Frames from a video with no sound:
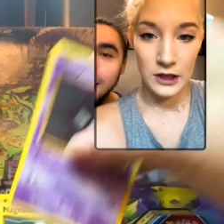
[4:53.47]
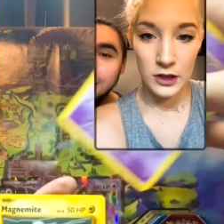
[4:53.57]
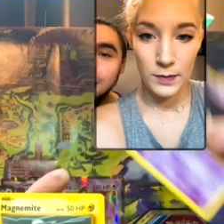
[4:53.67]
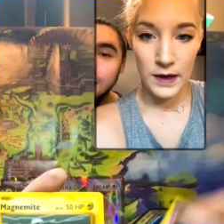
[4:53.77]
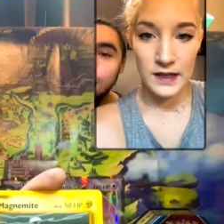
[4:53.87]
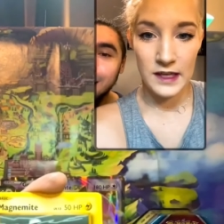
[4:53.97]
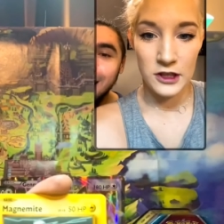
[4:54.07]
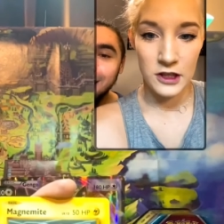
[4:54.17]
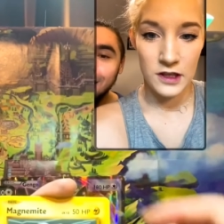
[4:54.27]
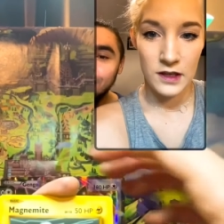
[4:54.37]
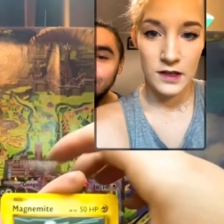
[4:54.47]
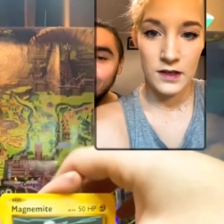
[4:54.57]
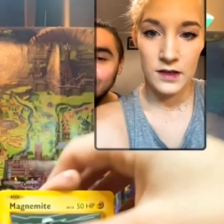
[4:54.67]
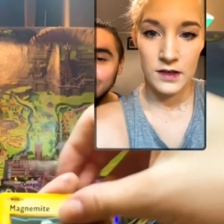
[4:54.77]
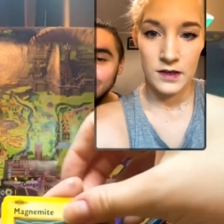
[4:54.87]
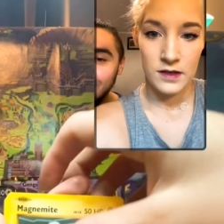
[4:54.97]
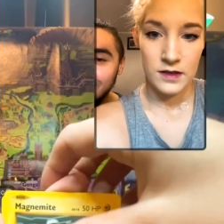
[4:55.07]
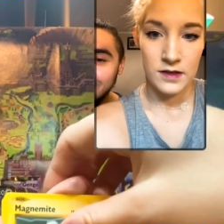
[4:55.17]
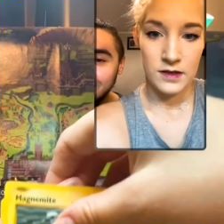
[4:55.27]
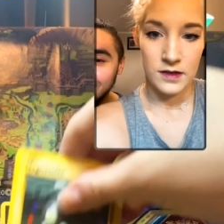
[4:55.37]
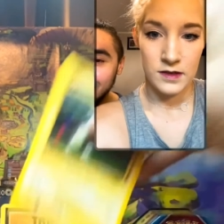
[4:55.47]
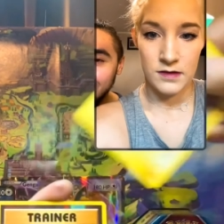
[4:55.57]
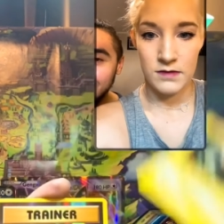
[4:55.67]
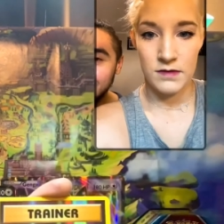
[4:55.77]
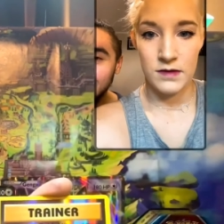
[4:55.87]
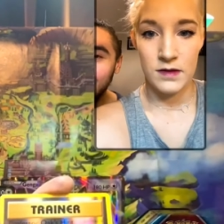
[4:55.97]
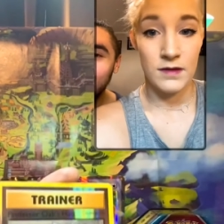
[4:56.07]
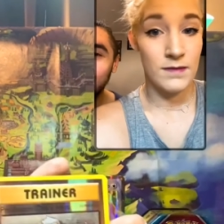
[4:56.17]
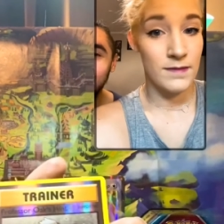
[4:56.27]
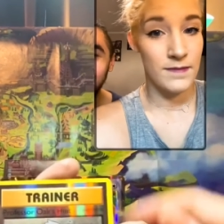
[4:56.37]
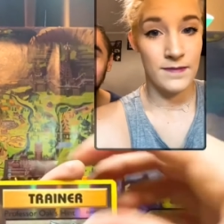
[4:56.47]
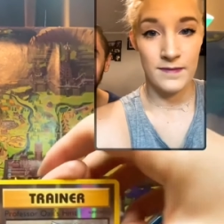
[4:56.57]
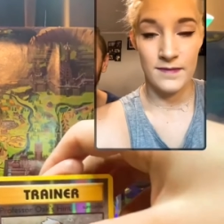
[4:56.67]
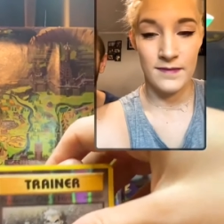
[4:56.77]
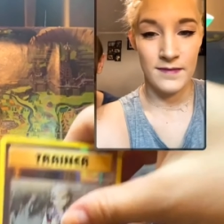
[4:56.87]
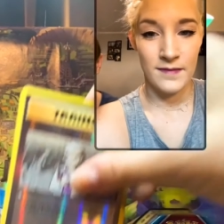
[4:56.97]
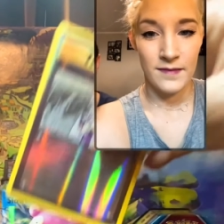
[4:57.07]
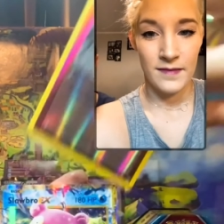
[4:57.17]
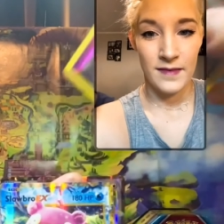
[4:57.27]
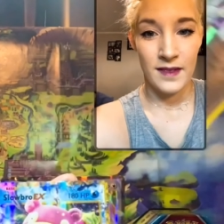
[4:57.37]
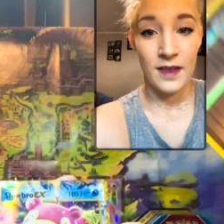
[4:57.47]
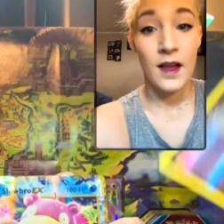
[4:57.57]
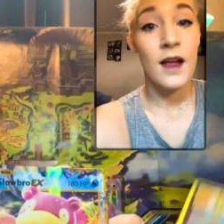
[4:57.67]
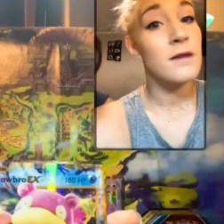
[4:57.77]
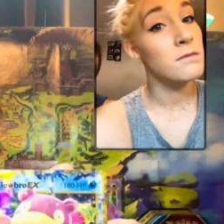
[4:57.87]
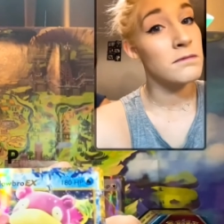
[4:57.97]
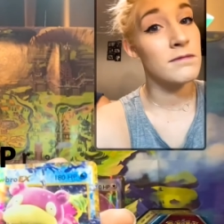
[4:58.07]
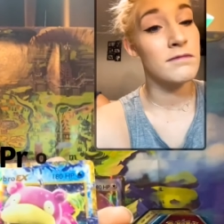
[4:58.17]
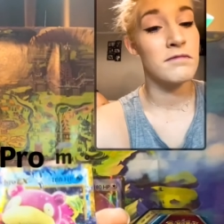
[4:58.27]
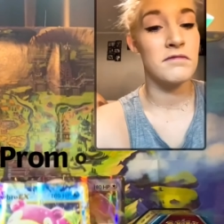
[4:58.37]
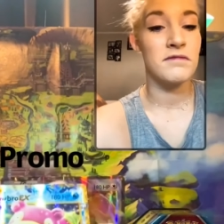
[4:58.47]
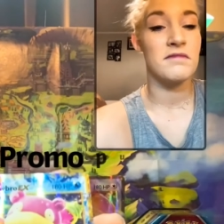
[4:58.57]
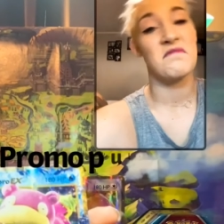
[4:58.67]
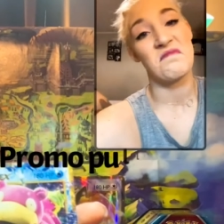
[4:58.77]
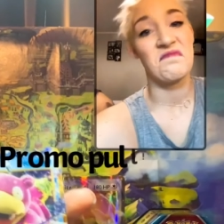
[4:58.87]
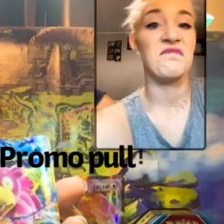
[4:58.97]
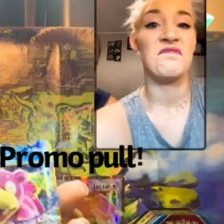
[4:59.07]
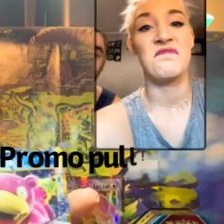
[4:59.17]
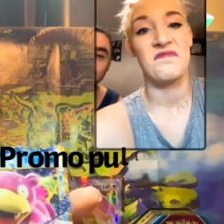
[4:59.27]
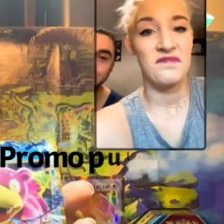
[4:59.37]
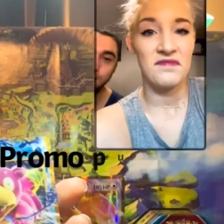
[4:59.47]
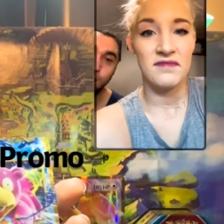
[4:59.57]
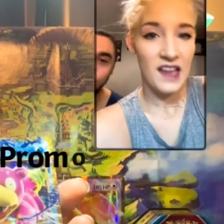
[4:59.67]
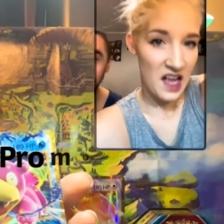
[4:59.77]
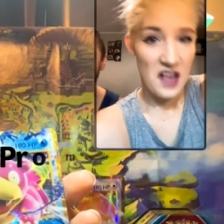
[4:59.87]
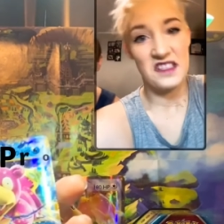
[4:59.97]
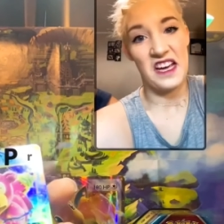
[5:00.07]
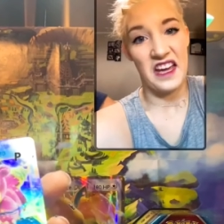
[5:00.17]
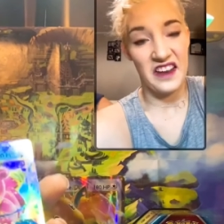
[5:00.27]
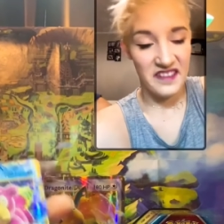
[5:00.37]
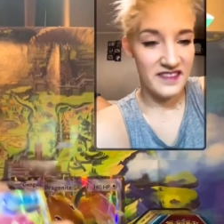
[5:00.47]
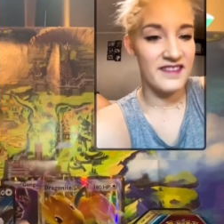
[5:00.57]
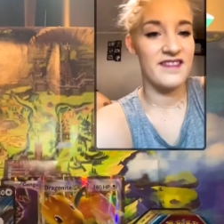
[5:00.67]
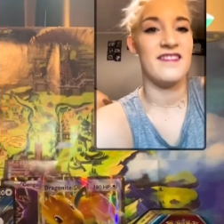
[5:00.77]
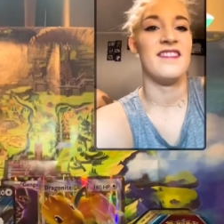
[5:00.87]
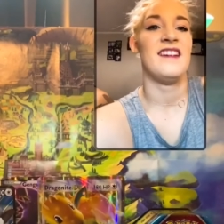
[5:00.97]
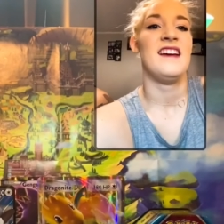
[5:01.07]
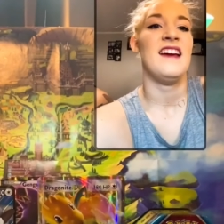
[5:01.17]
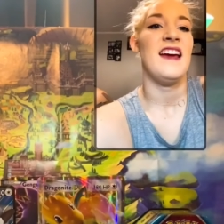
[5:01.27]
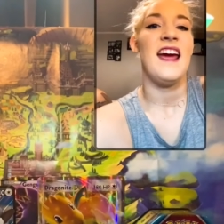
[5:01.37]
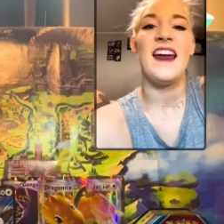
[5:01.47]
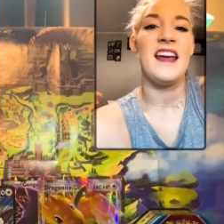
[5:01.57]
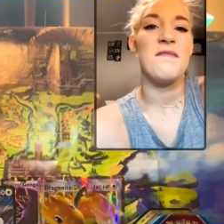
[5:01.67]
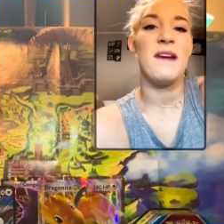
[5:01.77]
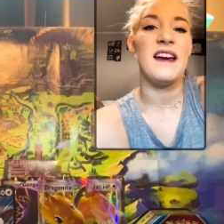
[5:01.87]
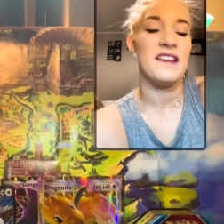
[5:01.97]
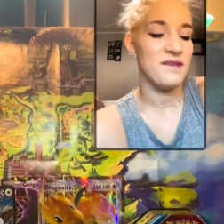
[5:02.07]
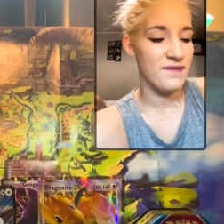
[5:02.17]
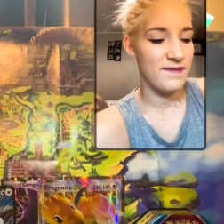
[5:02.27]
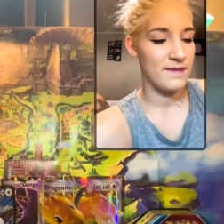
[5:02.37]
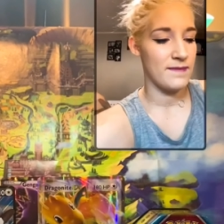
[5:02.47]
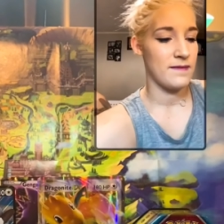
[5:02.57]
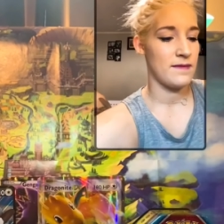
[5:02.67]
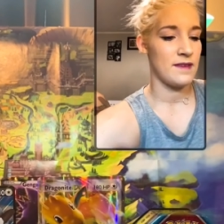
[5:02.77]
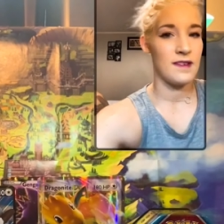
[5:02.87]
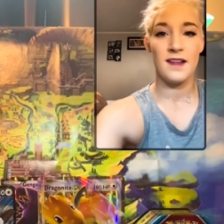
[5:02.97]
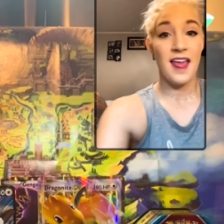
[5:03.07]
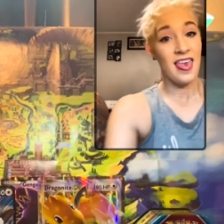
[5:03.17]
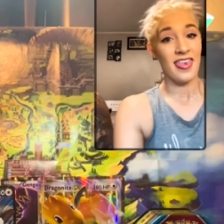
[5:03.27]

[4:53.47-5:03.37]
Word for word: Like, we get that reverse charge? Oh, we get another one of those. Slowbro EX promo hit. Let's go. Better it. than nothing. We're not gonna see it. Up. It is my turn to hit.